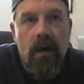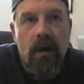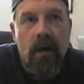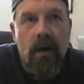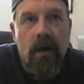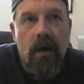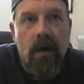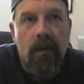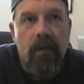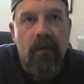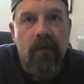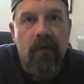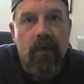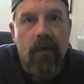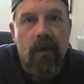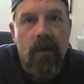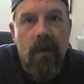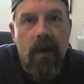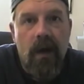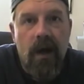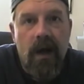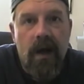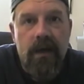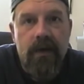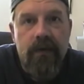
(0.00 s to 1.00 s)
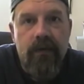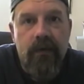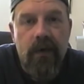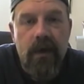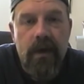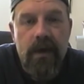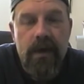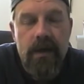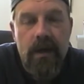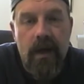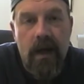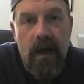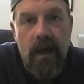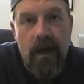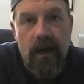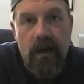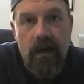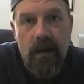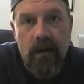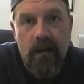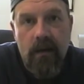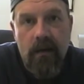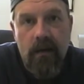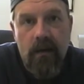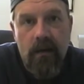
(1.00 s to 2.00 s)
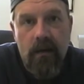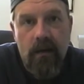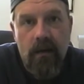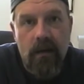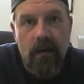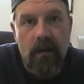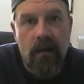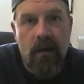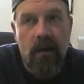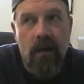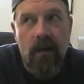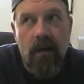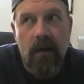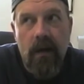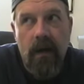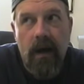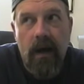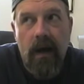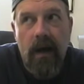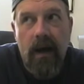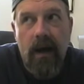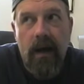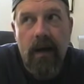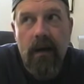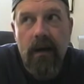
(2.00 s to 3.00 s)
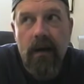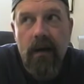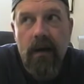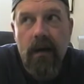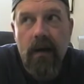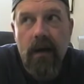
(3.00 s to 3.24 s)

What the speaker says: before the last freeze date that